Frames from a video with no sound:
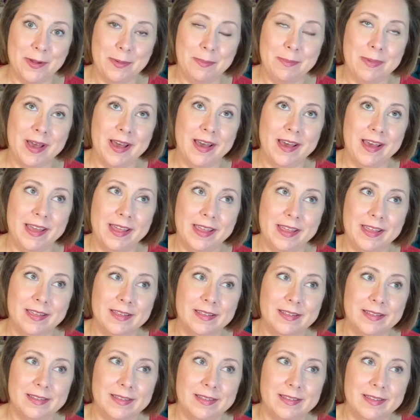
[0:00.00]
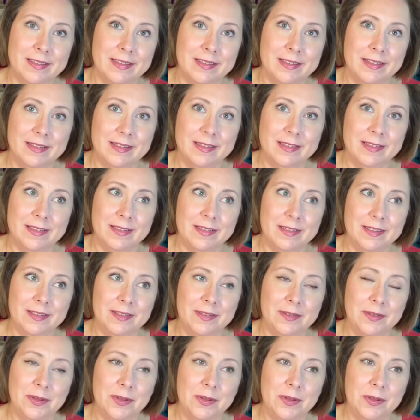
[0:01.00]
by
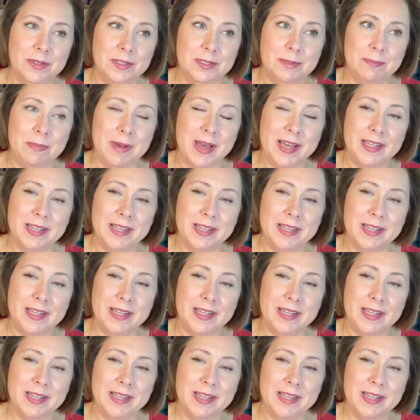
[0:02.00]
Hooked by